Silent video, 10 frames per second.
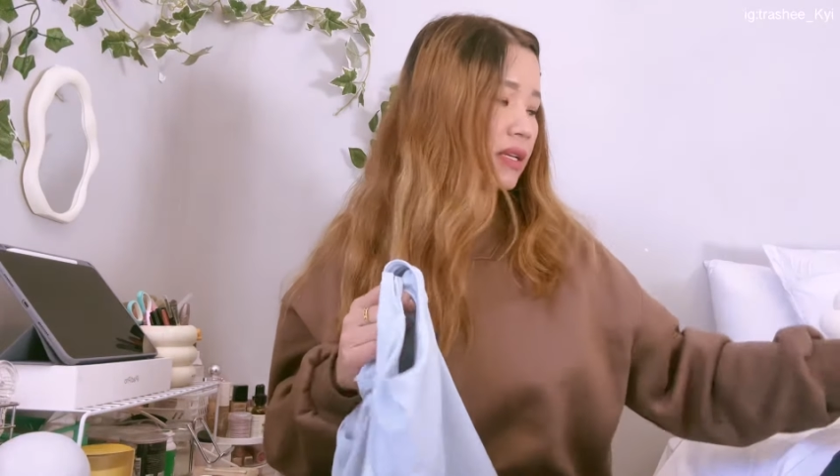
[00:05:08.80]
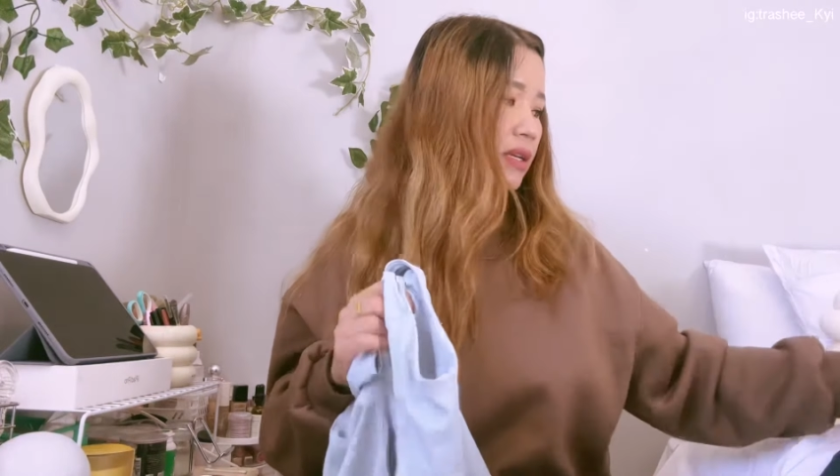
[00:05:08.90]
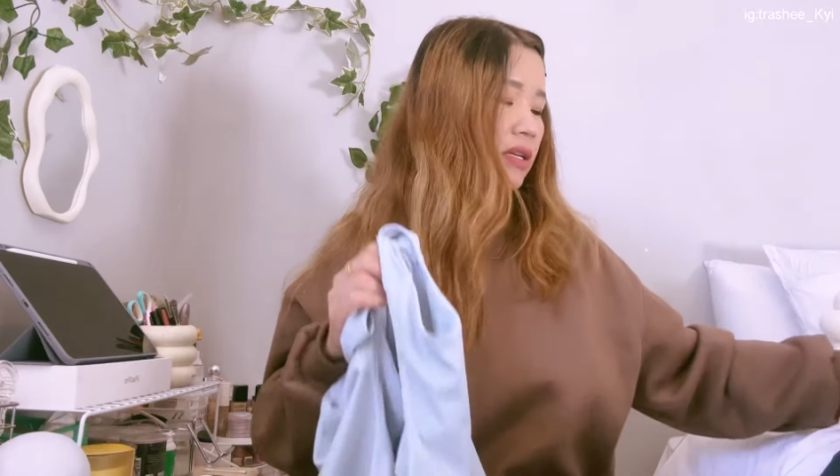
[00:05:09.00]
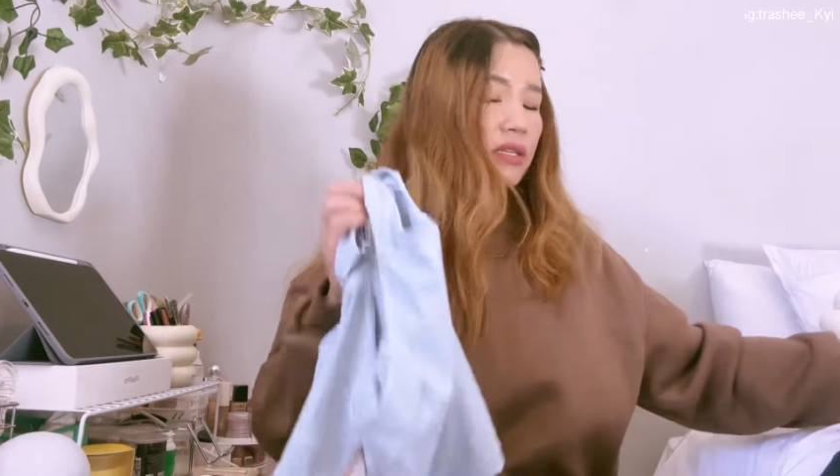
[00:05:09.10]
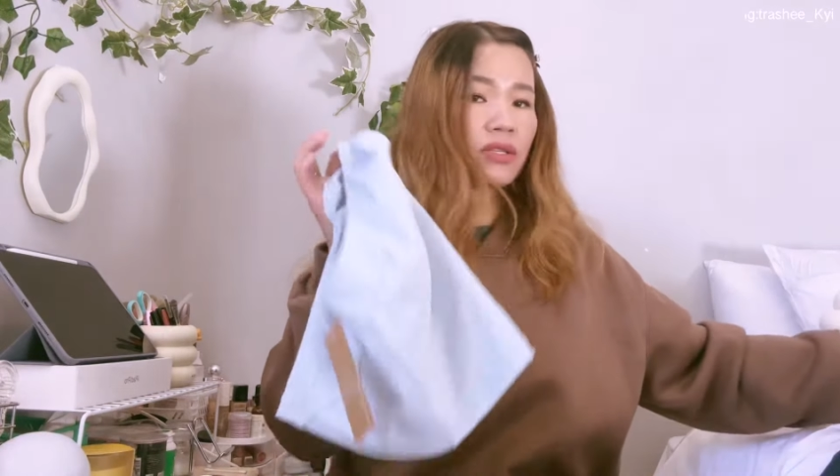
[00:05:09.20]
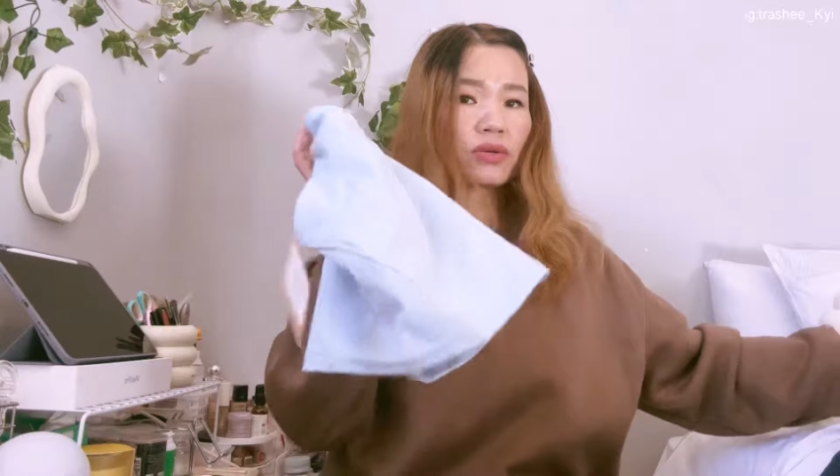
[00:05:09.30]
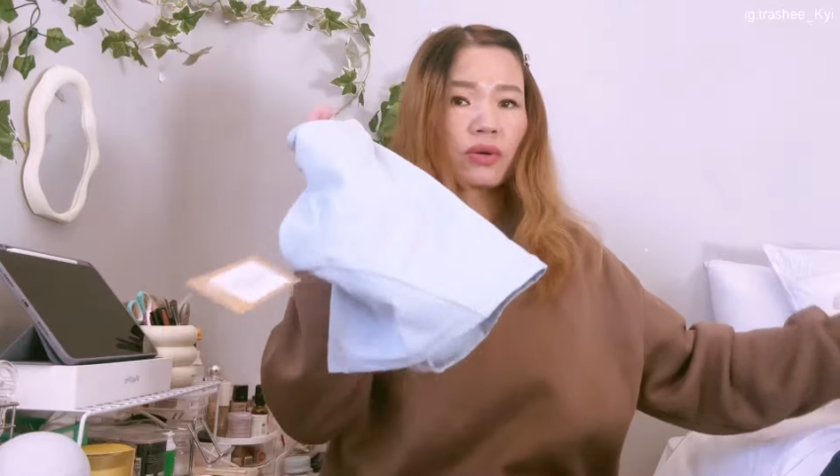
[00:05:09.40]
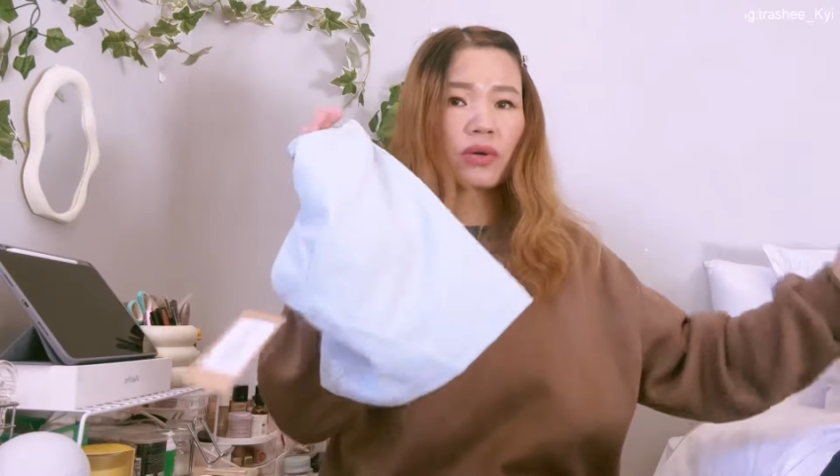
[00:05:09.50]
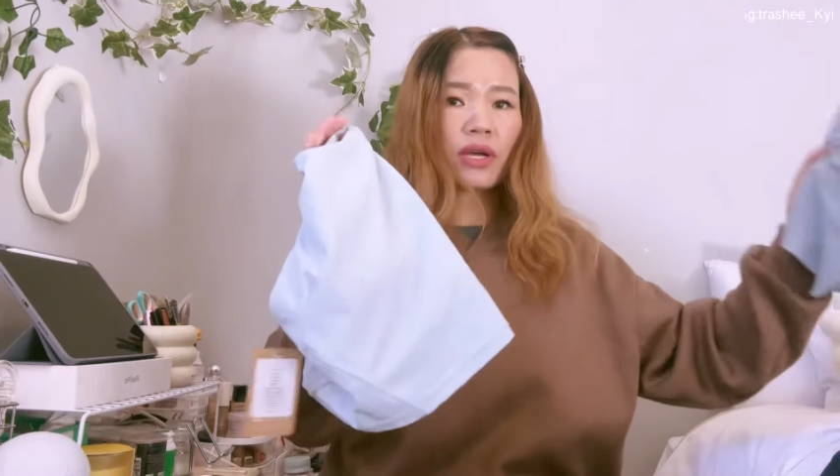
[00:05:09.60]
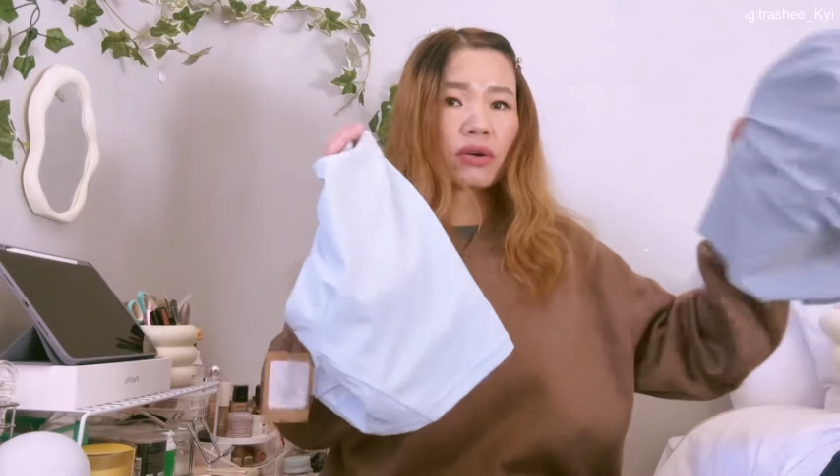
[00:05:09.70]
it
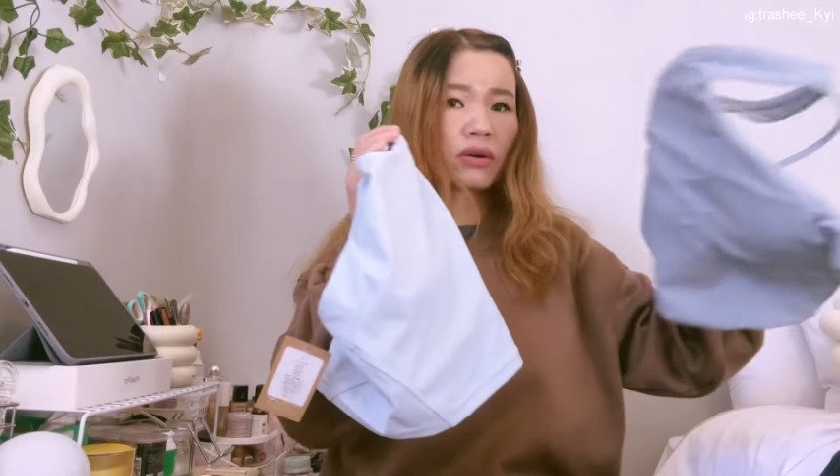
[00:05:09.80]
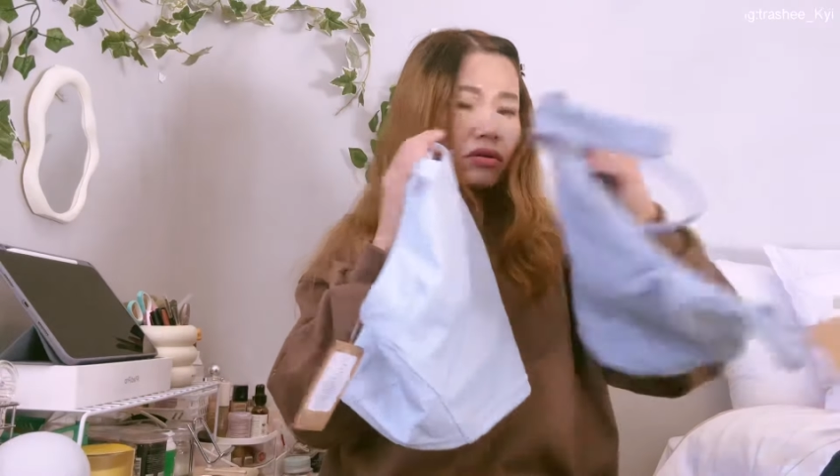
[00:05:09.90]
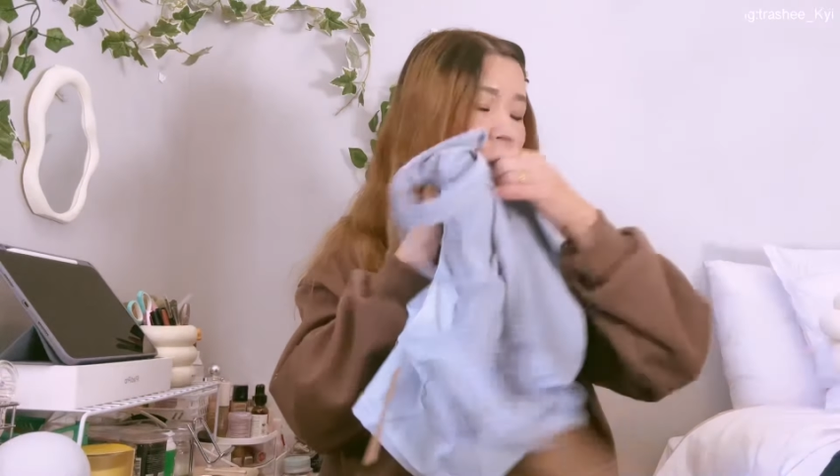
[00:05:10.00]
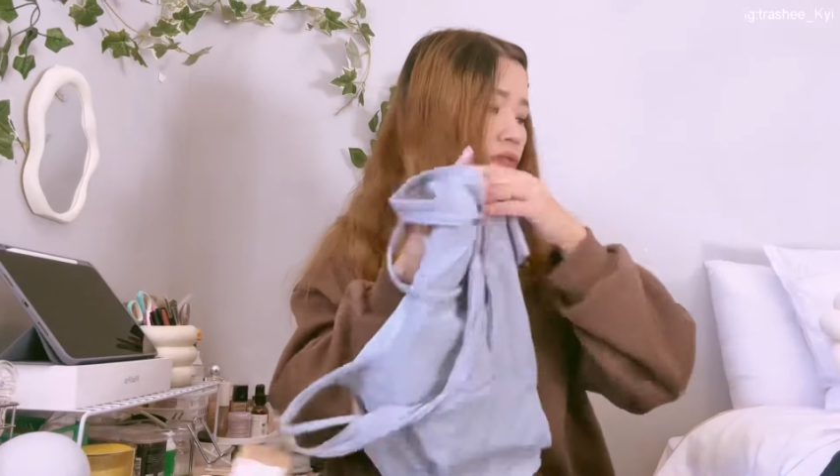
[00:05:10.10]
so i got